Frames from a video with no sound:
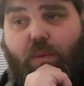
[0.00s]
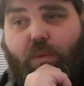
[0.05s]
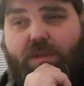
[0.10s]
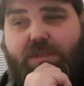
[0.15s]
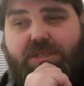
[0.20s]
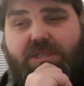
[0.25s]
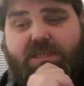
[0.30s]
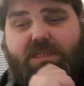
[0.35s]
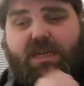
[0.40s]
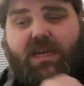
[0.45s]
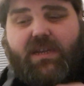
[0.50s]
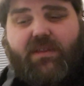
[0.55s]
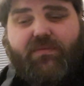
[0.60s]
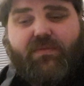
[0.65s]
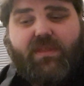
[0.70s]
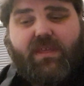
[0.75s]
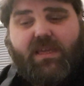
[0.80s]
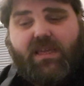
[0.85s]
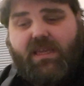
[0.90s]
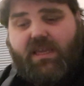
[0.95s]
which is kind
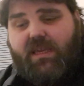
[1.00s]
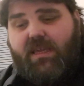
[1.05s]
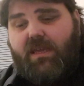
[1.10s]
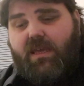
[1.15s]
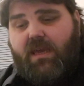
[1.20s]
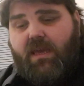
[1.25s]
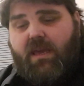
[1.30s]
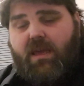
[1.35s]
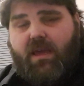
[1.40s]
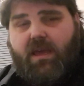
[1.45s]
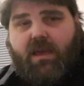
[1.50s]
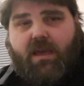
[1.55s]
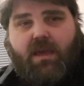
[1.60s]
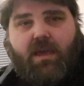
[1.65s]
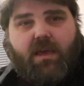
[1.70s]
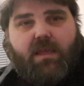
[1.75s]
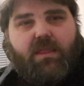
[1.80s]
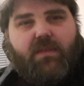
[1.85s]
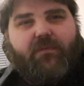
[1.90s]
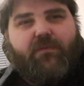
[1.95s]
of the
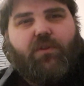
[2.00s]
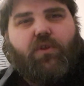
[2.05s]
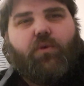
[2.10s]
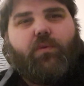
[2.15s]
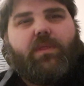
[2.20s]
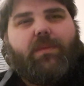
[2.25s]
floor